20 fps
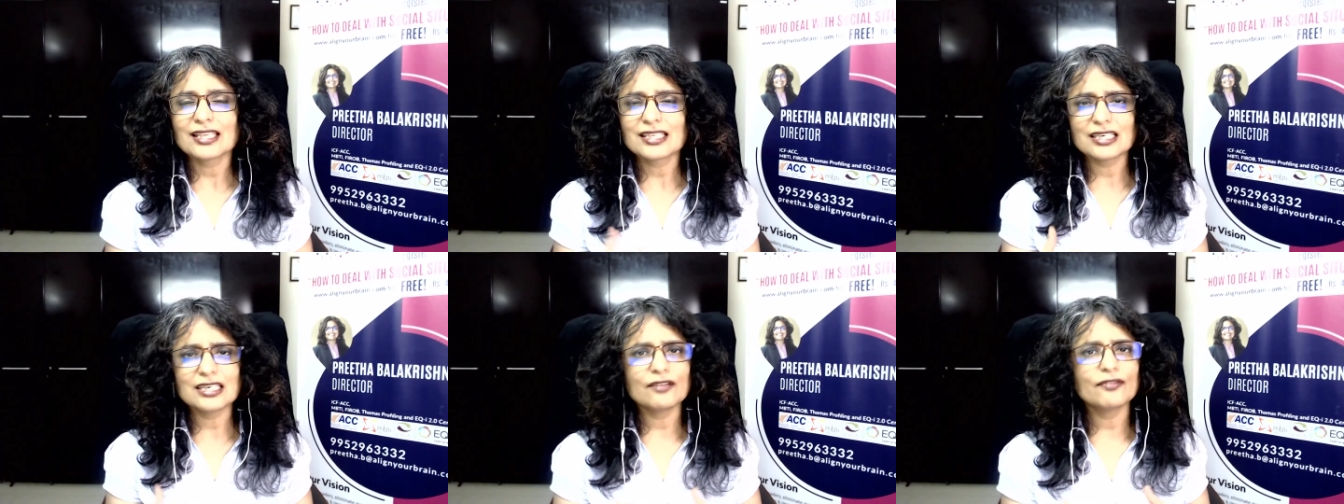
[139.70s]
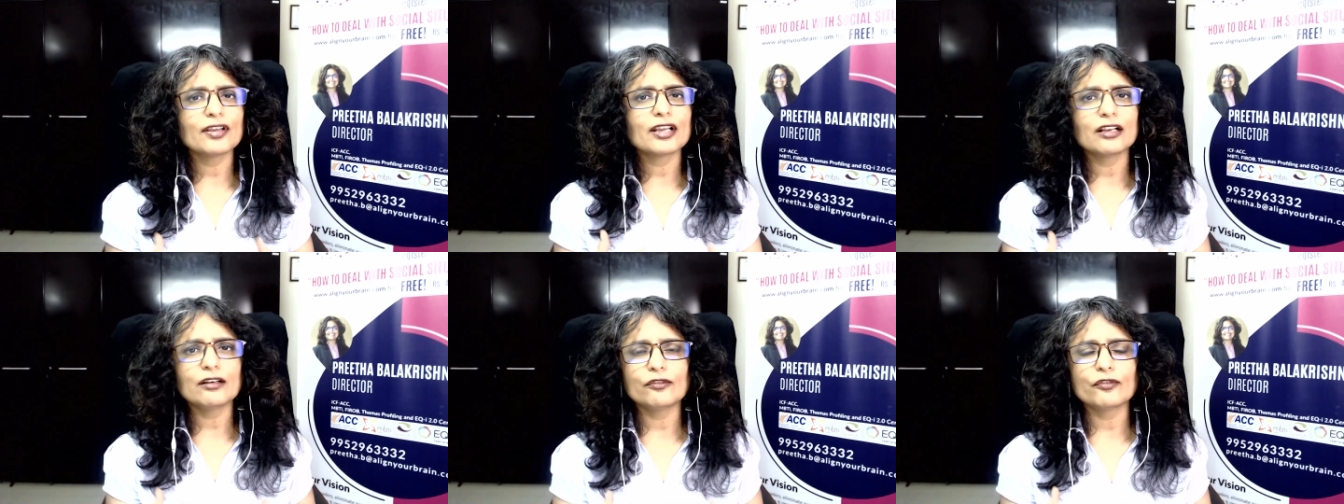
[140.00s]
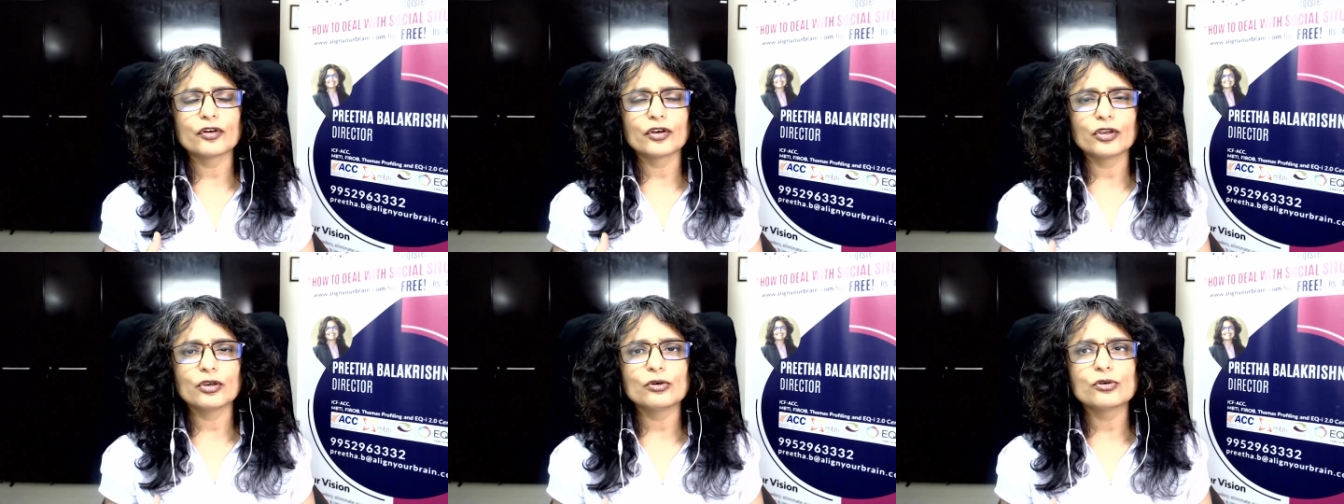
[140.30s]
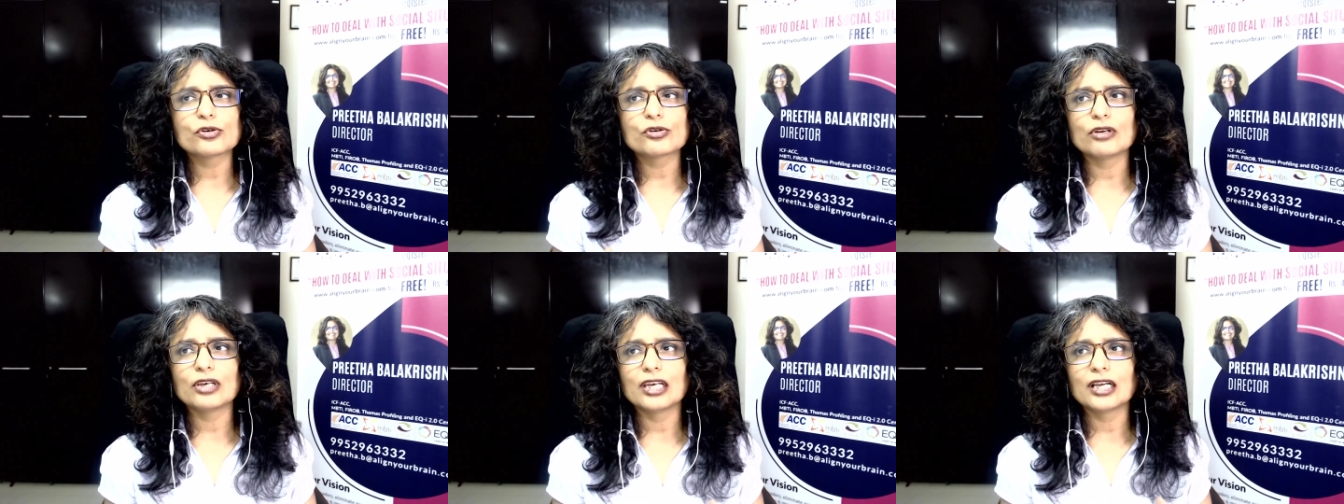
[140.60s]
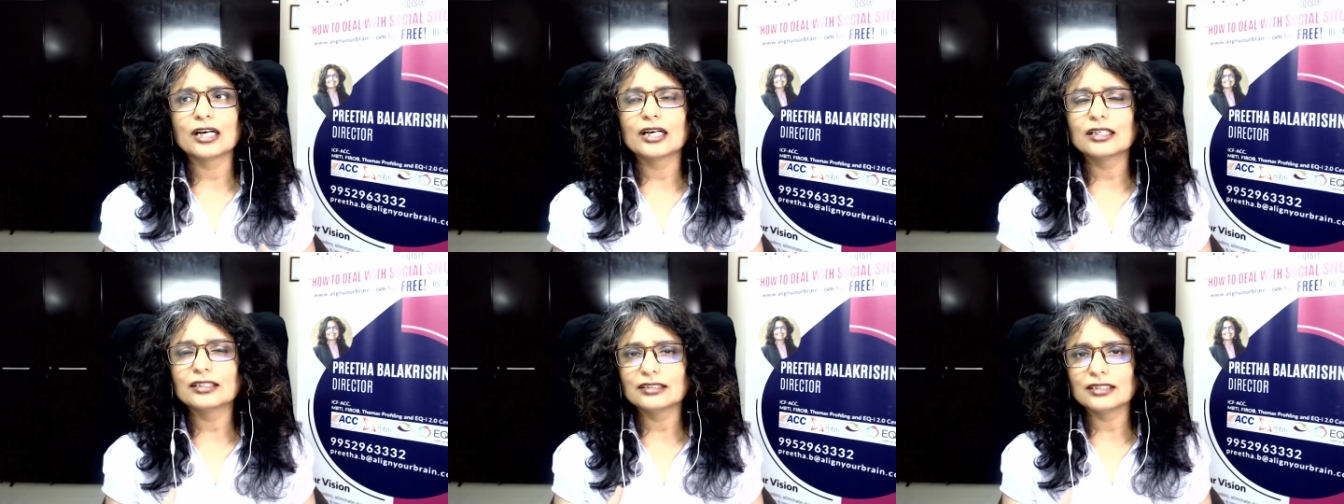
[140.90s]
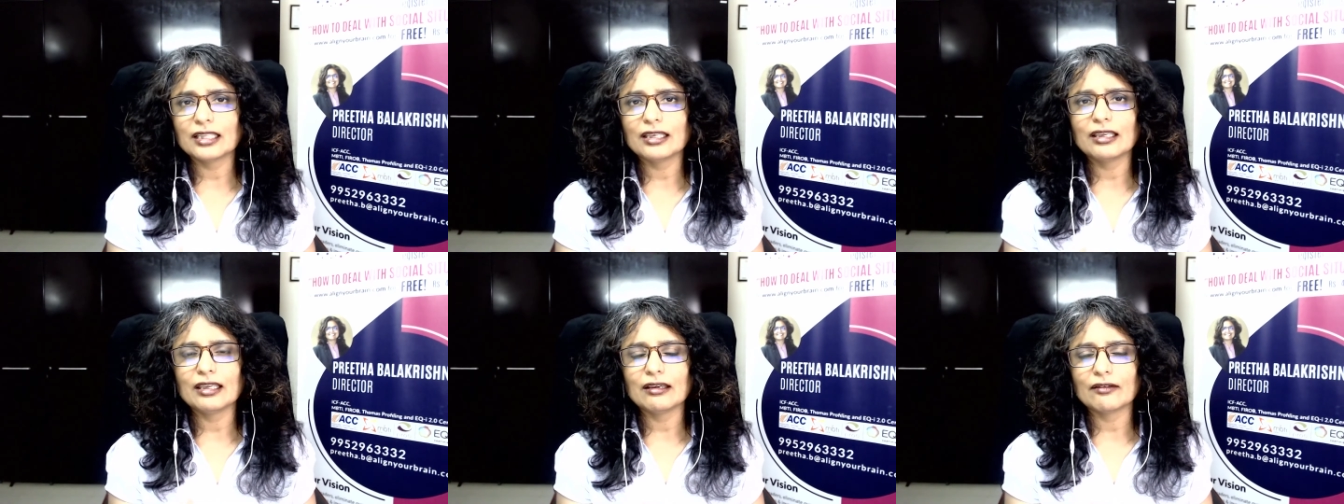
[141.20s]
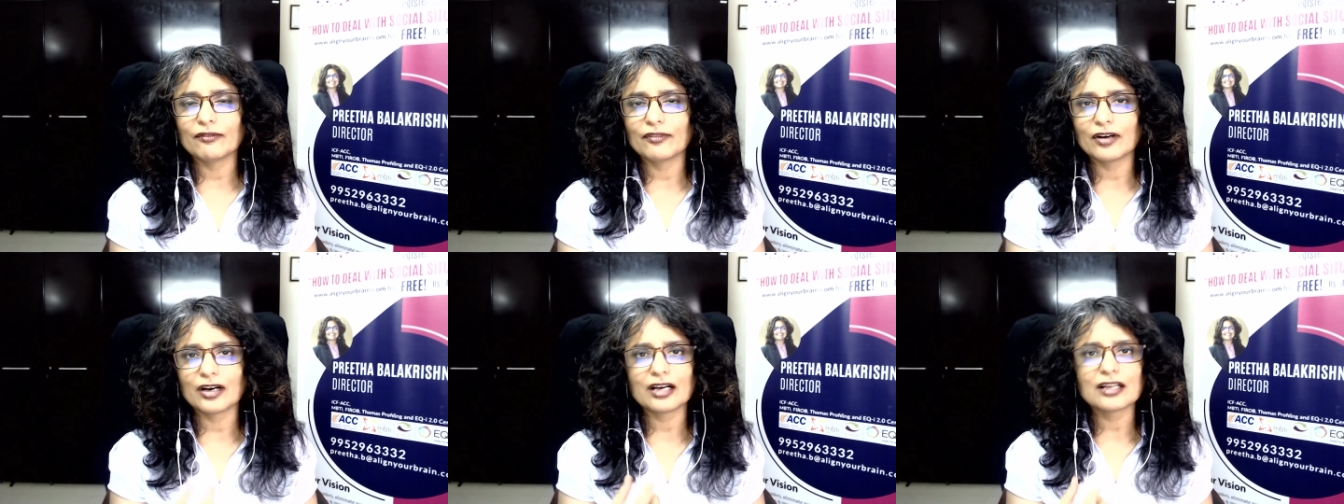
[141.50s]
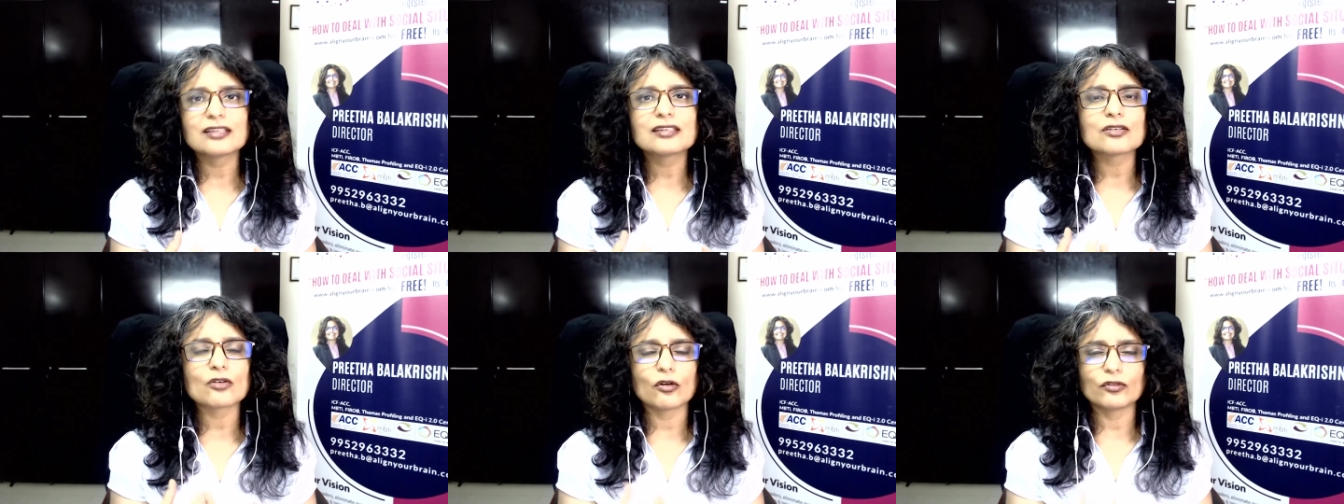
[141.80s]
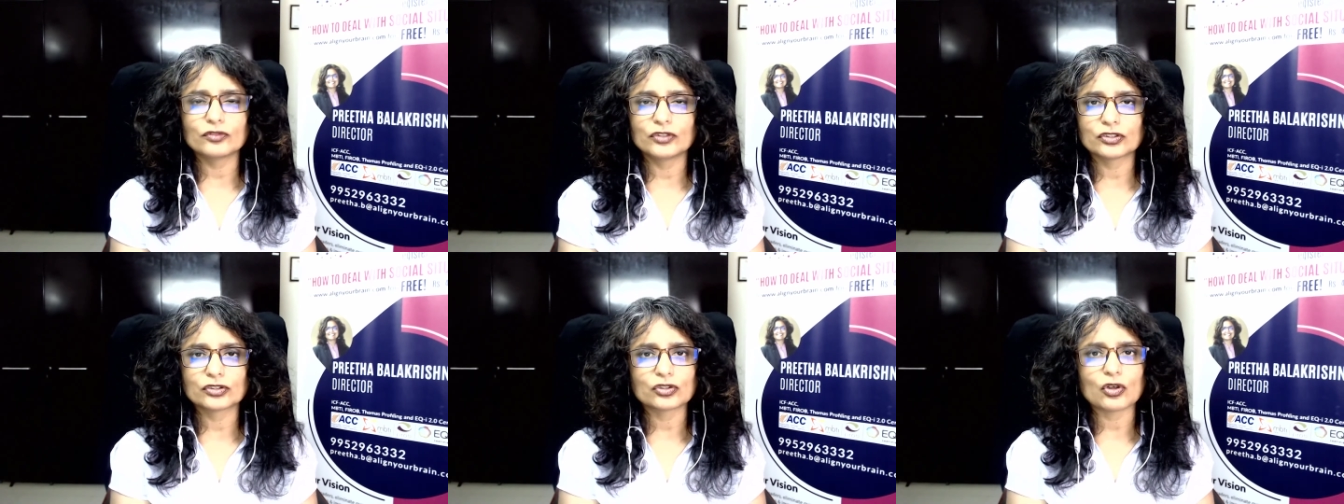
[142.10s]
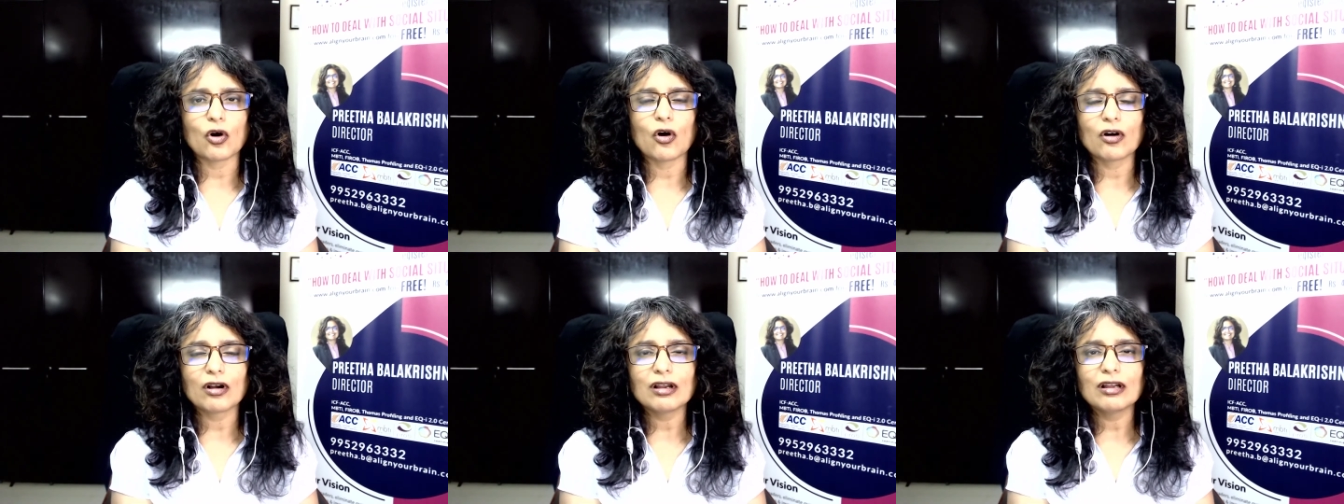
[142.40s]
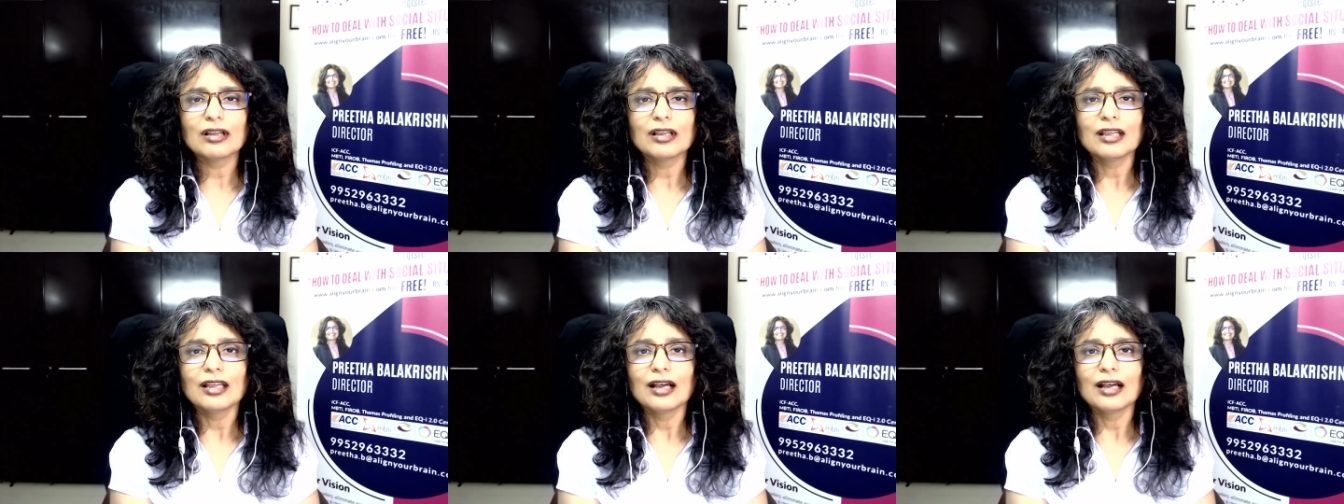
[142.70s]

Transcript: it difficult for you to learn the words of the song?